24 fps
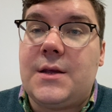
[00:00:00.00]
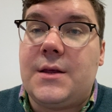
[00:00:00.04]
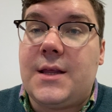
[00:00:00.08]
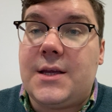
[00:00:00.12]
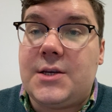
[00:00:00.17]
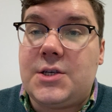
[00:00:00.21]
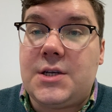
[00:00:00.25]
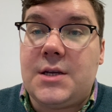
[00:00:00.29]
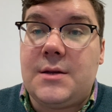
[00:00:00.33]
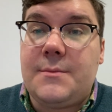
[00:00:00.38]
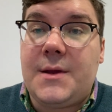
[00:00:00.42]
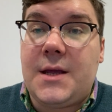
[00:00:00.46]
there
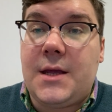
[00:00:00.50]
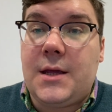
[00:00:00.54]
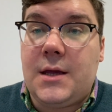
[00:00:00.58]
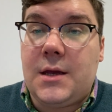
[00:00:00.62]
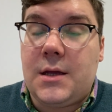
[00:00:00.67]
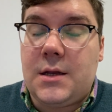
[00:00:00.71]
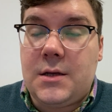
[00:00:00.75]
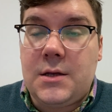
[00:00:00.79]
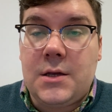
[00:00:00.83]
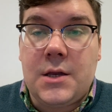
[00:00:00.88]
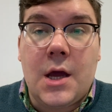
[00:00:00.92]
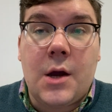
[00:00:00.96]
should
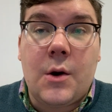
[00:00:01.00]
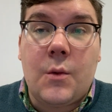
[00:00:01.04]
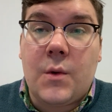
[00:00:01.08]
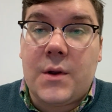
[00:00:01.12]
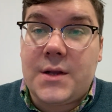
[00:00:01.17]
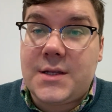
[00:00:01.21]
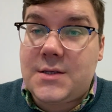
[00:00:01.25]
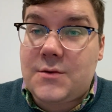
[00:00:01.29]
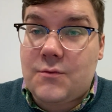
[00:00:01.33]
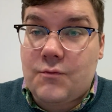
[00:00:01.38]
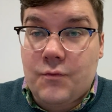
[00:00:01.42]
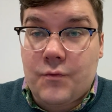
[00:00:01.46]
be no
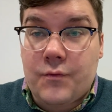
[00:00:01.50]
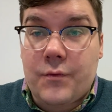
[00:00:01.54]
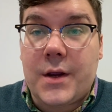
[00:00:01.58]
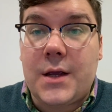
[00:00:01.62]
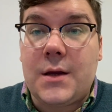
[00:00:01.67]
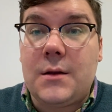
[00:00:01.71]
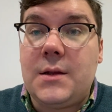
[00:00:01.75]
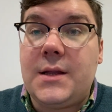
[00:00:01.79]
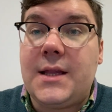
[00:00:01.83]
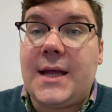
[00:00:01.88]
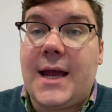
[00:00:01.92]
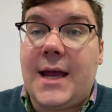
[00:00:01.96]
one's
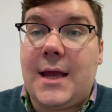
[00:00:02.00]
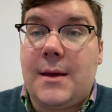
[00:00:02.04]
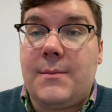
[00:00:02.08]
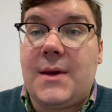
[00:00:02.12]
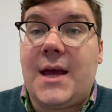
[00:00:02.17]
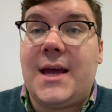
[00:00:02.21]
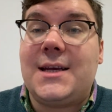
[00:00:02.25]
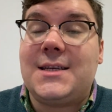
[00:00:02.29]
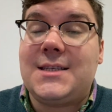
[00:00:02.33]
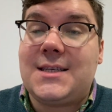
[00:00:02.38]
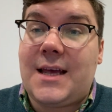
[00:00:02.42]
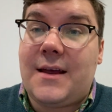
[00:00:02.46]
real name
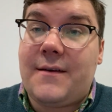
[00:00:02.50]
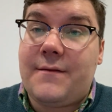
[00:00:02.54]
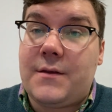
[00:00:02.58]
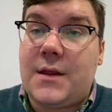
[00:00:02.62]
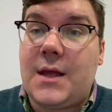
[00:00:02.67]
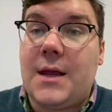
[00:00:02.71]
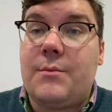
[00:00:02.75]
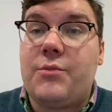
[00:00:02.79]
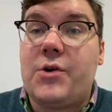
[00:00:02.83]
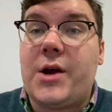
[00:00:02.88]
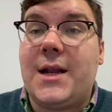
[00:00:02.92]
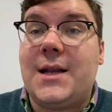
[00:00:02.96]
except for
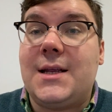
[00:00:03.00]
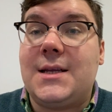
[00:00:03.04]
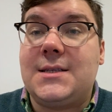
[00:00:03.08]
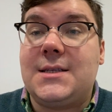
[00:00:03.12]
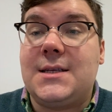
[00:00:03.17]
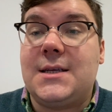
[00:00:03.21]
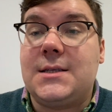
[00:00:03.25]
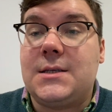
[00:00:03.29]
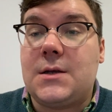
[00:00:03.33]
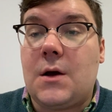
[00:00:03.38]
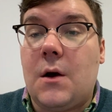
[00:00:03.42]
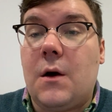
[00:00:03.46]
the
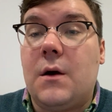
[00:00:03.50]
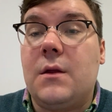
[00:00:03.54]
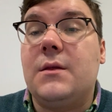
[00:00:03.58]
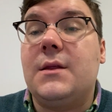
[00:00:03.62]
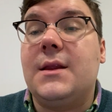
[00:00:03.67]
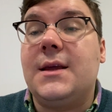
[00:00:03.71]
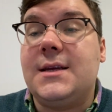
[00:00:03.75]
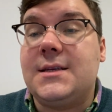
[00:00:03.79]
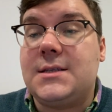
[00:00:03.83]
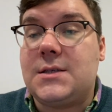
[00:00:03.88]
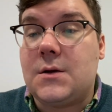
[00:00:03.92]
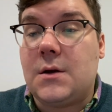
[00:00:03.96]
apprentice's on
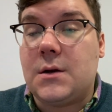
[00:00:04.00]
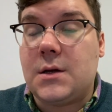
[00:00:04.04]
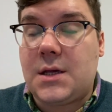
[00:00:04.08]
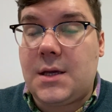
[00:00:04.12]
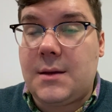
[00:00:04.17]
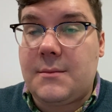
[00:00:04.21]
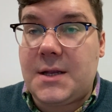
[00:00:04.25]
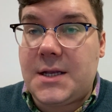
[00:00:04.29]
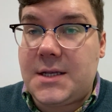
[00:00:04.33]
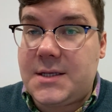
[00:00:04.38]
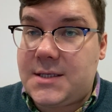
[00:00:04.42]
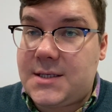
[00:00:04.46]
these
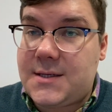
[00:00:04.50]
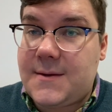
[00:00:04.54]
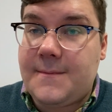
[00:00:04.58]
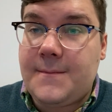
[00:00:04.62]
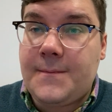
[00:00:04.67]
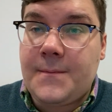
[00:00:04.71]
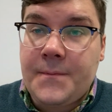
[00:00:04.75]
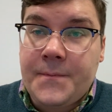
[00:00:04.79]
documents.